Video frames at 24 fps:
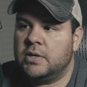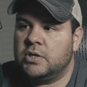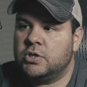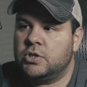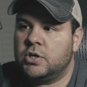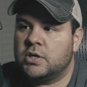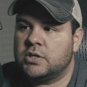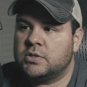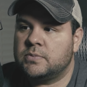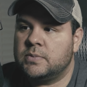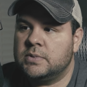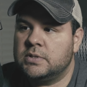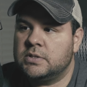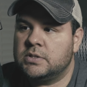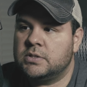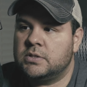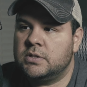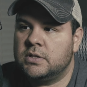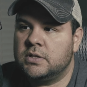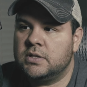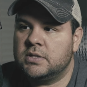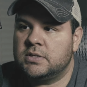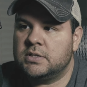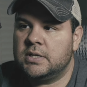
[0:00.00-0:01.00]
adjustments
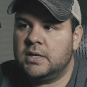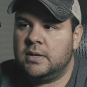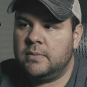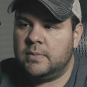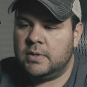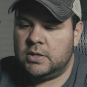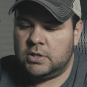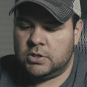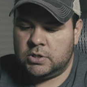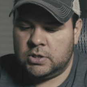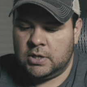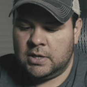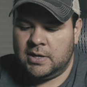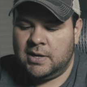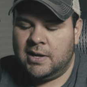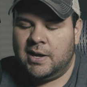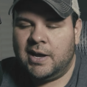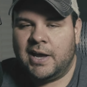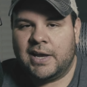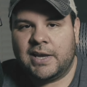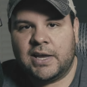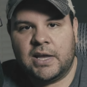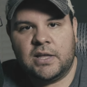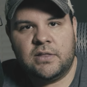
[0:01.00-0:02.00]
to this image.
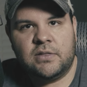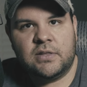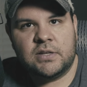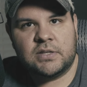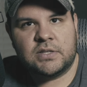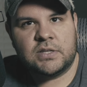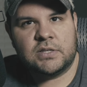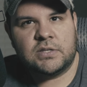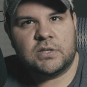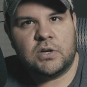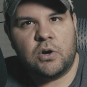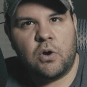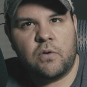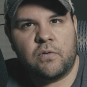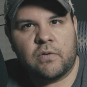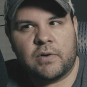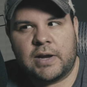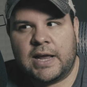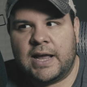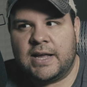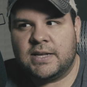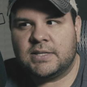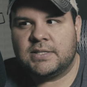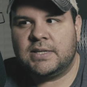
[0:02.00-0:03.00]
Again, this is an
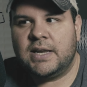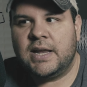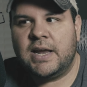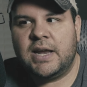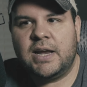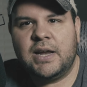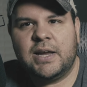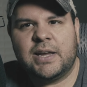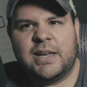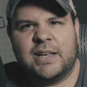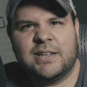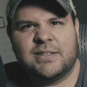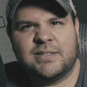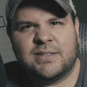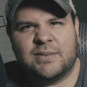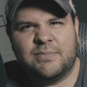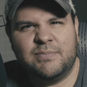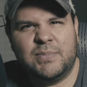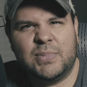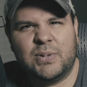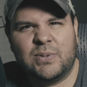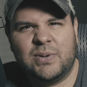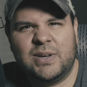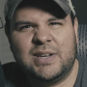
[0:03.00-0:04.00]
overcast day against
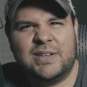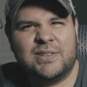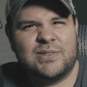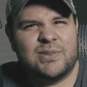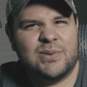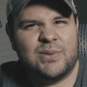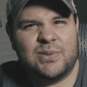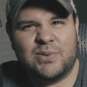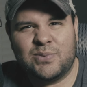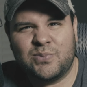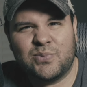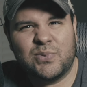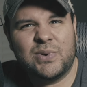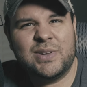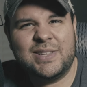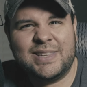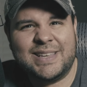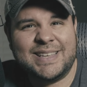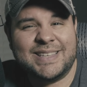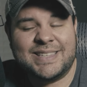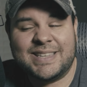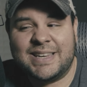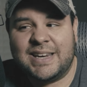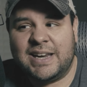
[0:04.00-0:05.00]
some buildings, so there
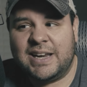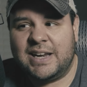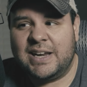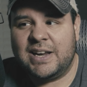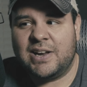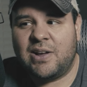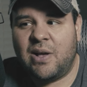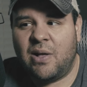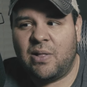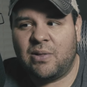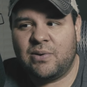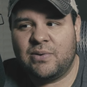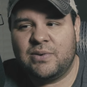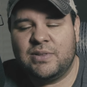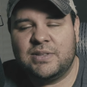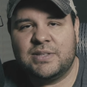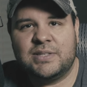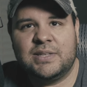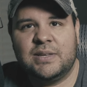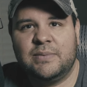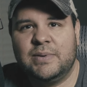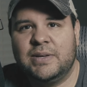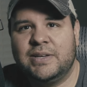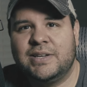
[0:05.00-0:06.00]
really isn't any color in
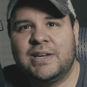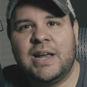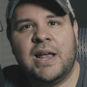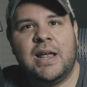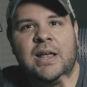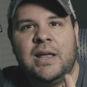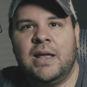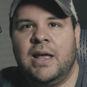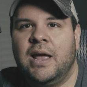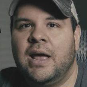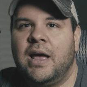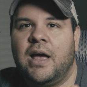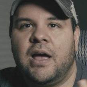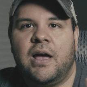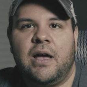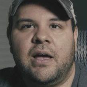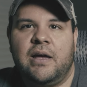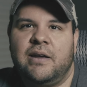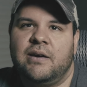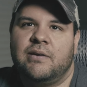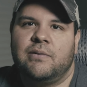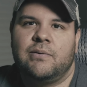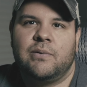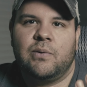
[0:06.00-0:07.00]
this image.
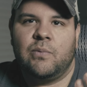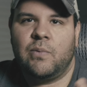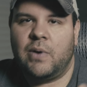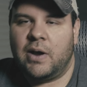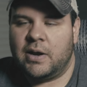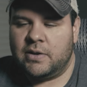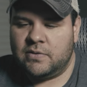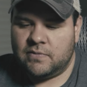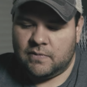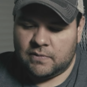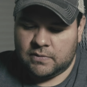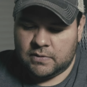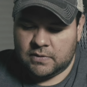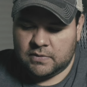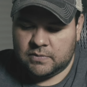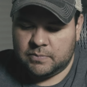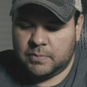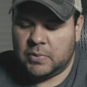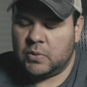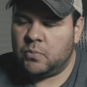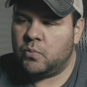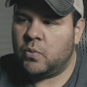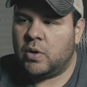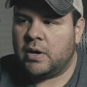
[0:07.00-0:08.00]
I don't know why I took this,
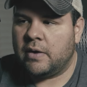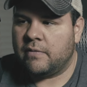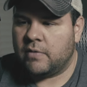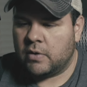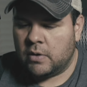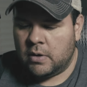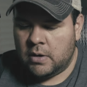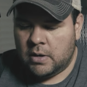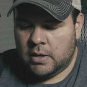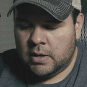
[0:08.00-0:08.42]
but whatever.